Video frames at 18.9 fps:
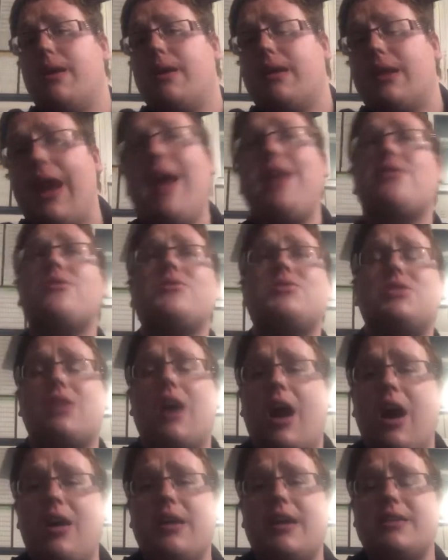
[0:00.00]
Gator's
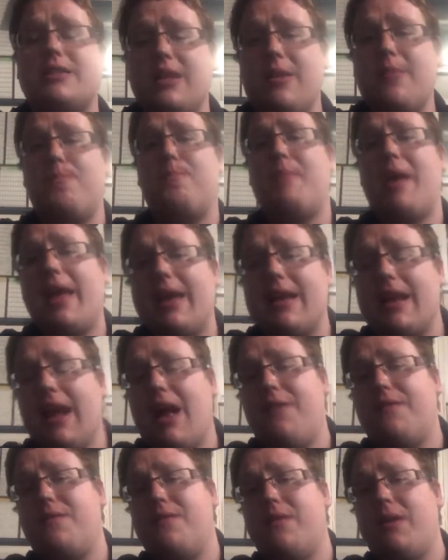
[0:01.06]
tongue isn't big
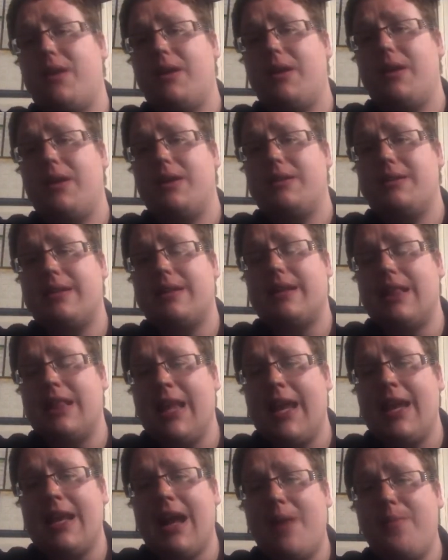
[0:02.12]
enough to
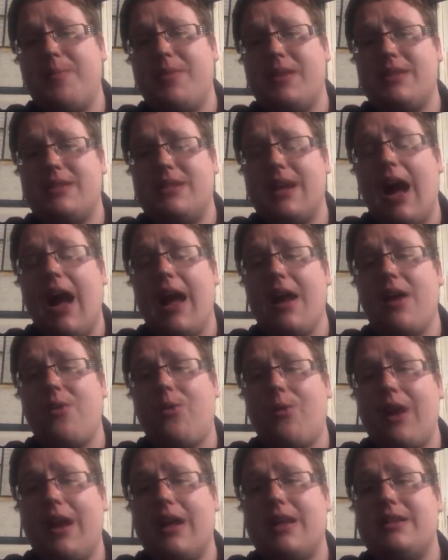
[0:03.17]
clean up the
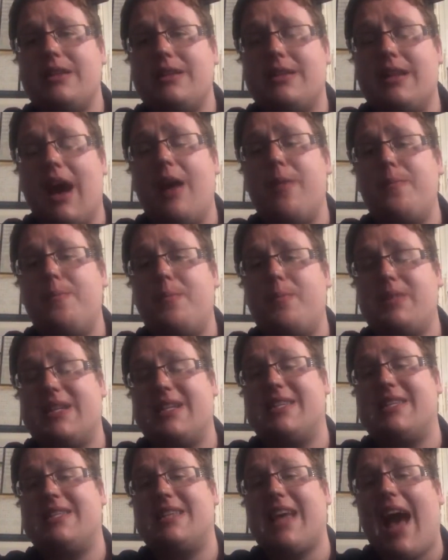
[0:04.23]
diarrhea dump
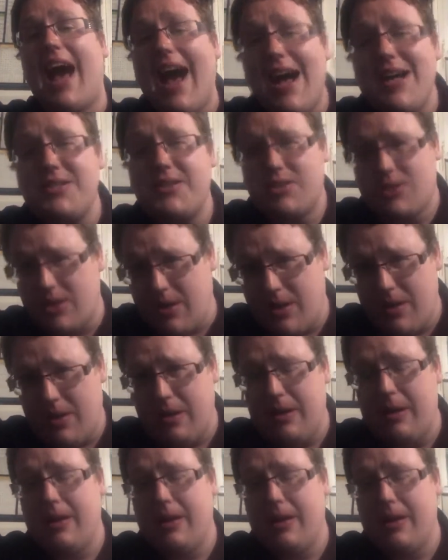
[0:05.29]
disaster